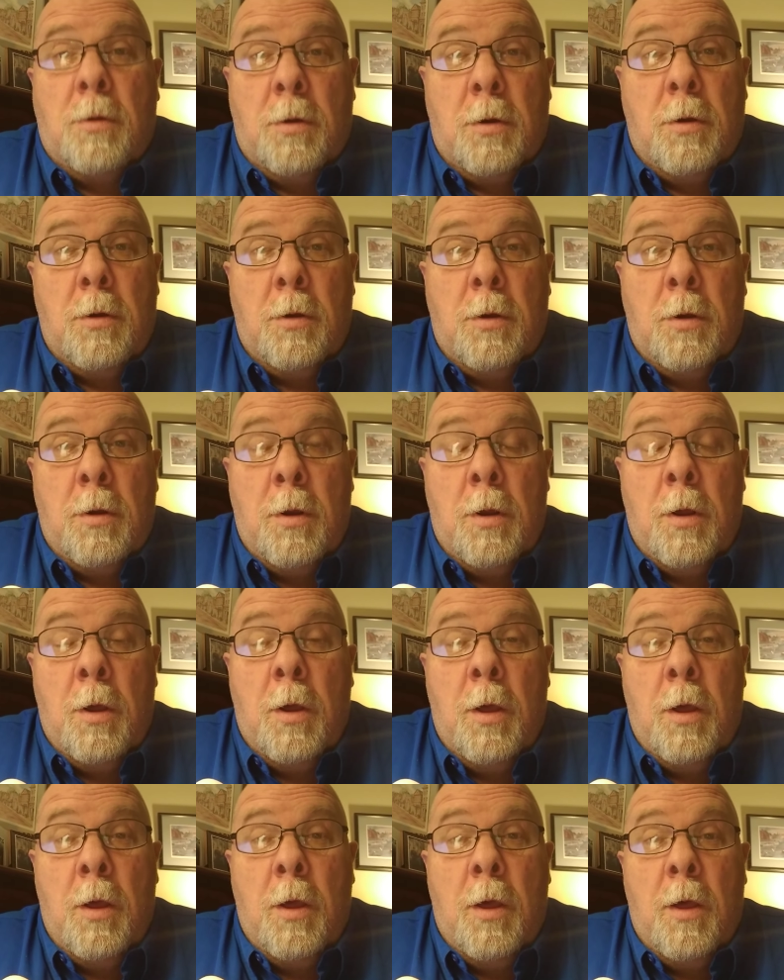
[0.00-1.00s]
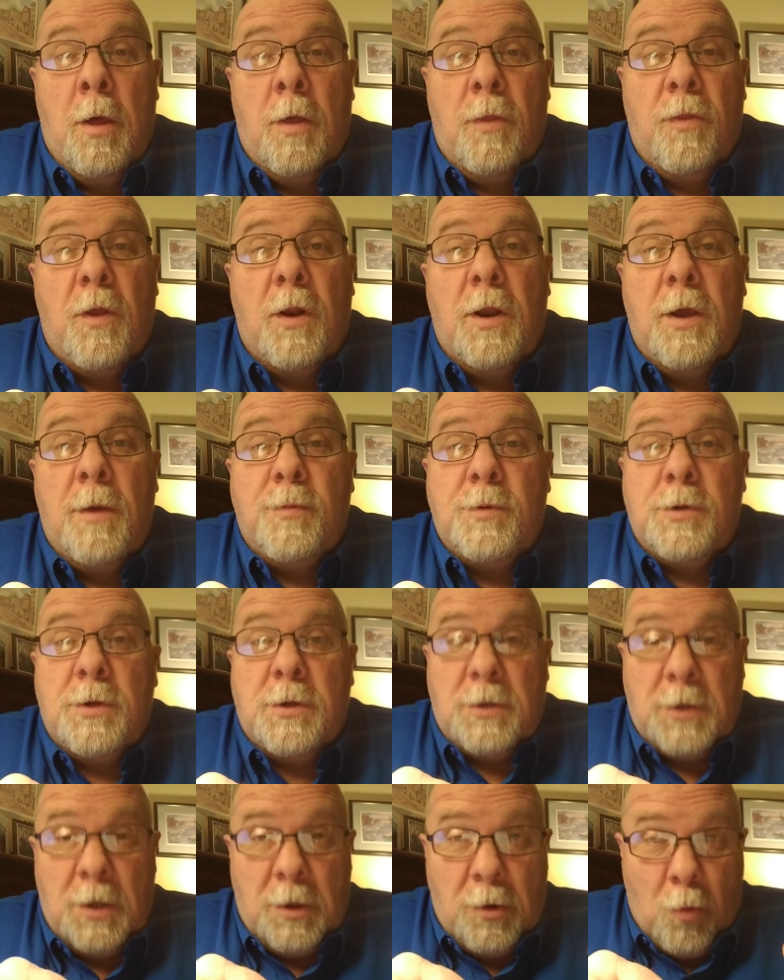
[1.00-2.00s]
huh?
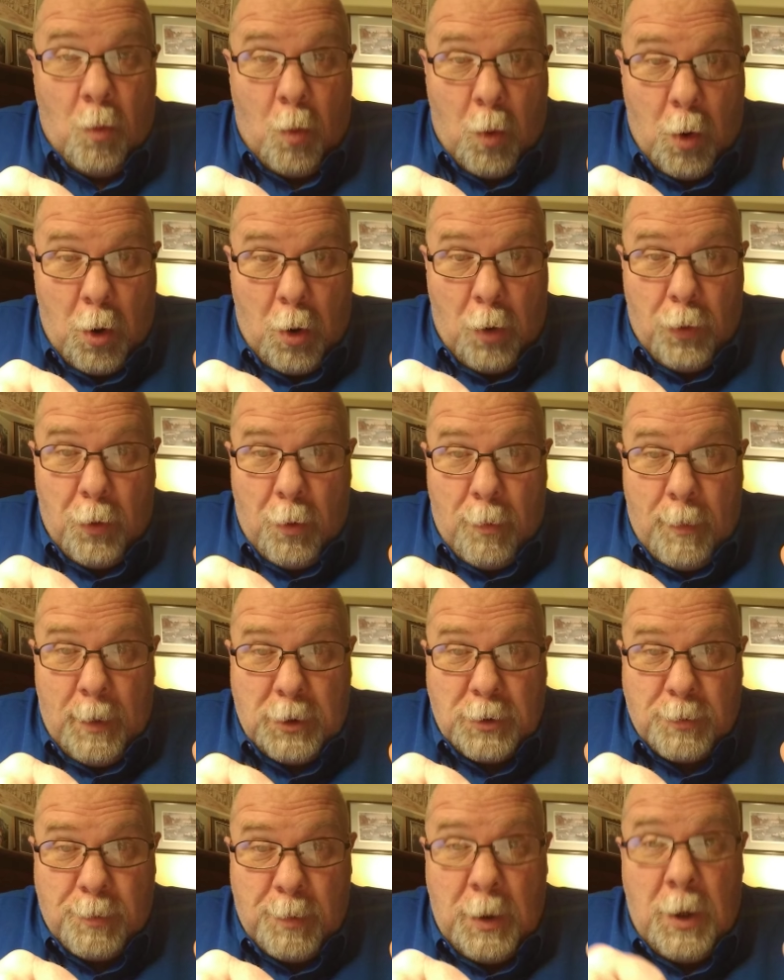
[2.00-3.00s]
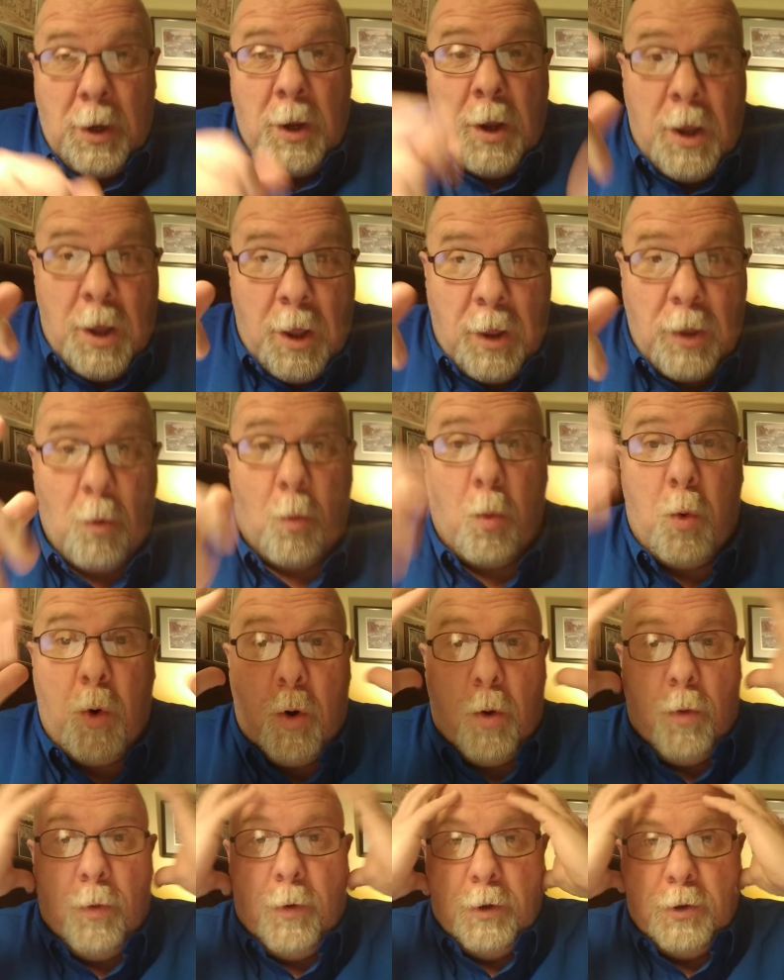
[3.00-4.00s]
thalipsis. In the world, there must be the
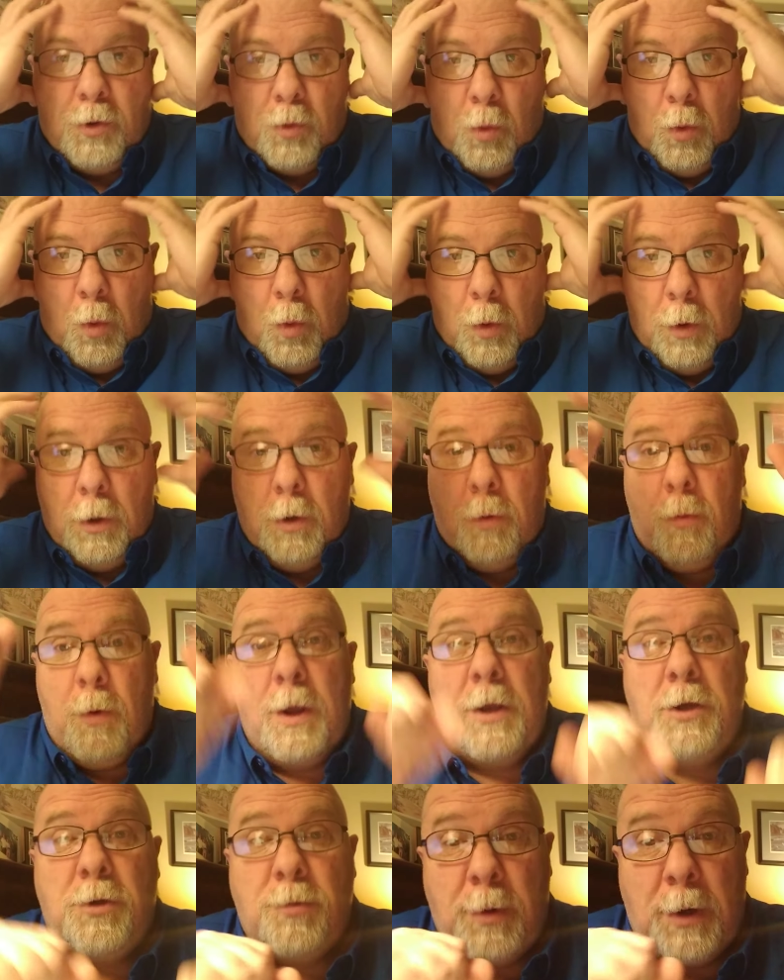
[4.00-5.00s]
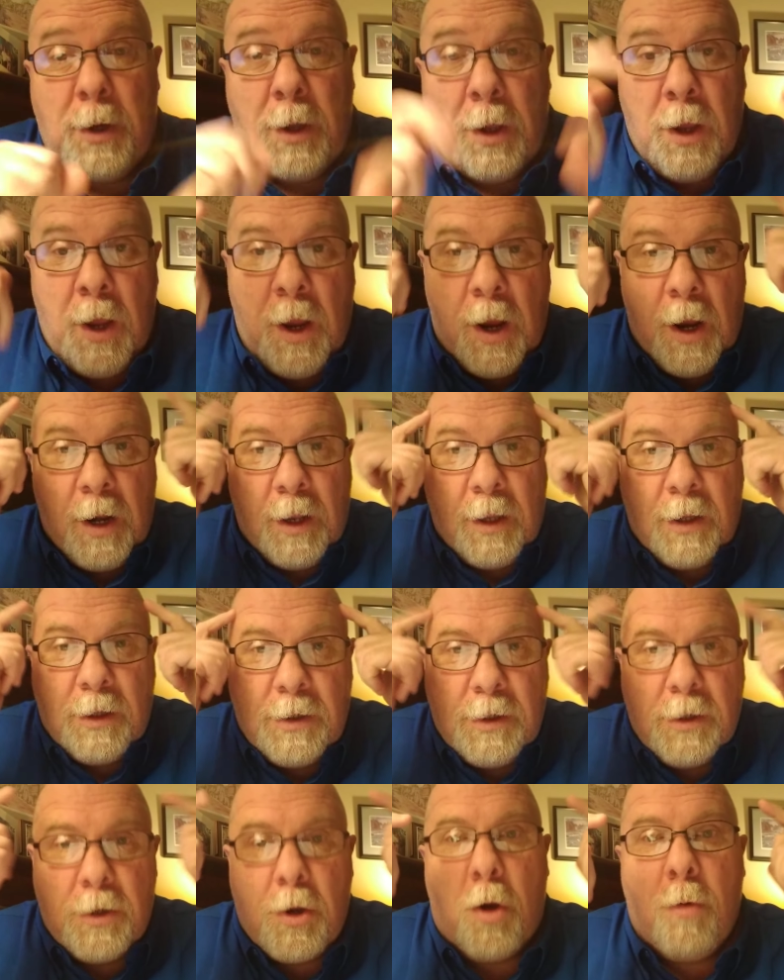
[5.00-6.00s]
world, this orderly arrangement. And
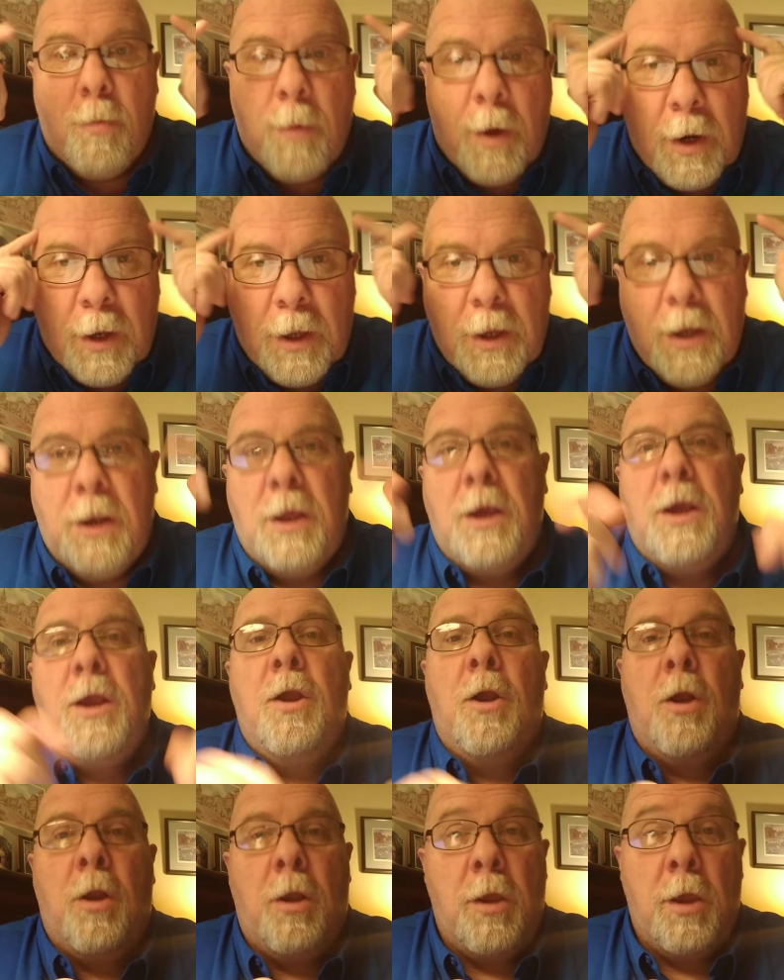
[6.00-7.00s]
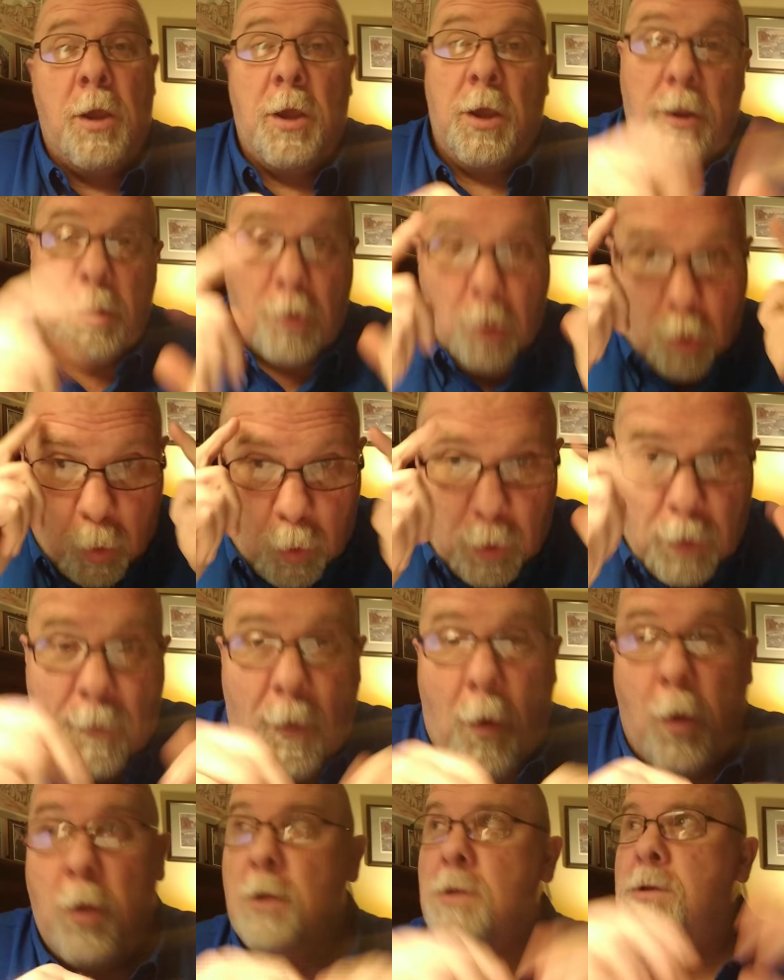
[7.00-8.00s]
it's talking about in here, in the Holy of
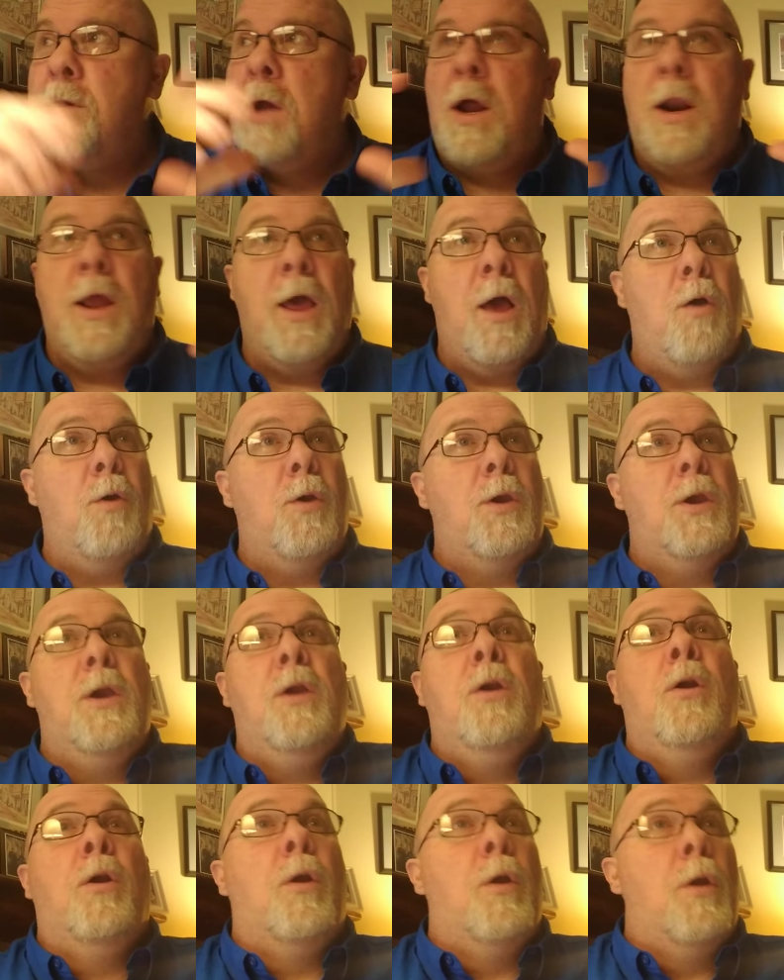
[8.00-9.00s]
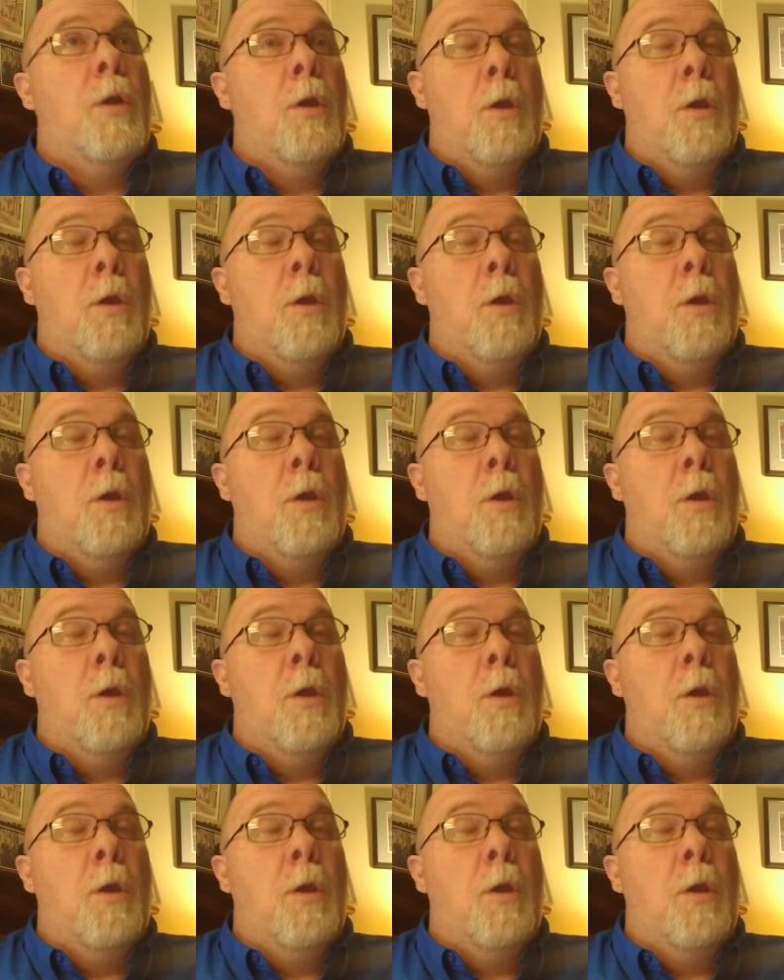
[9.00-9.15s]
Holies, not out here.